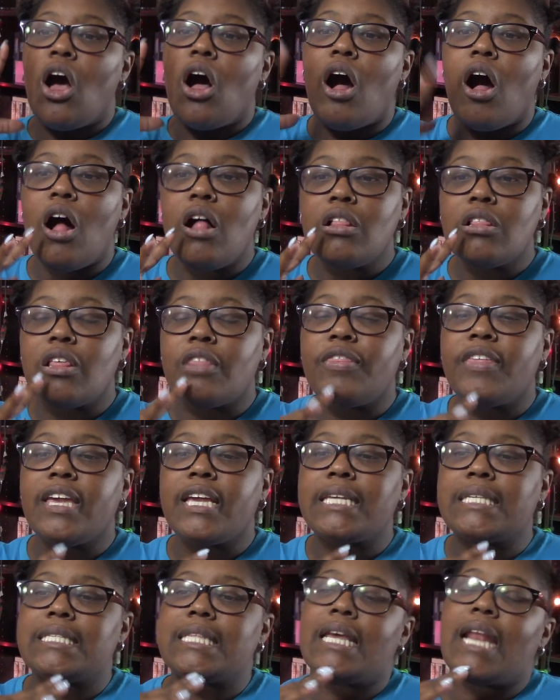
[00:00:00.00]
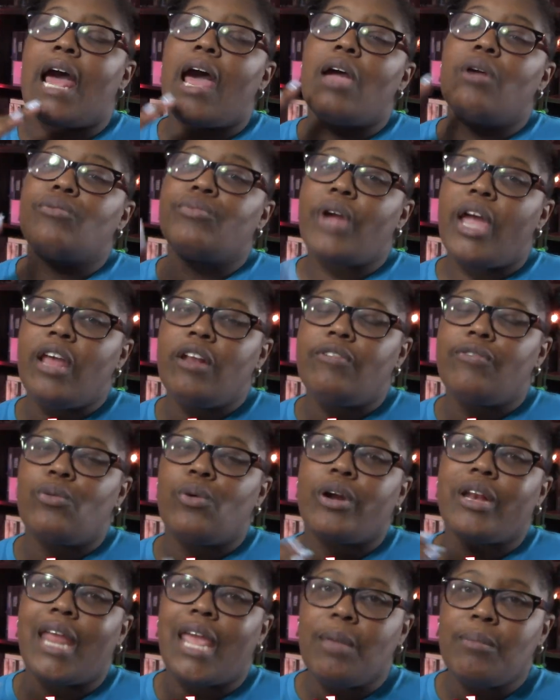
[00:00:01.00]
all of the things that I read
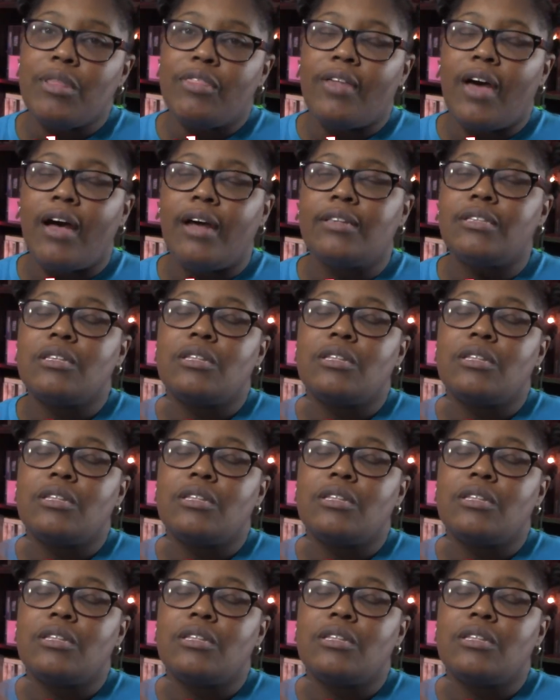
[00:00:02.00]
for Nameathon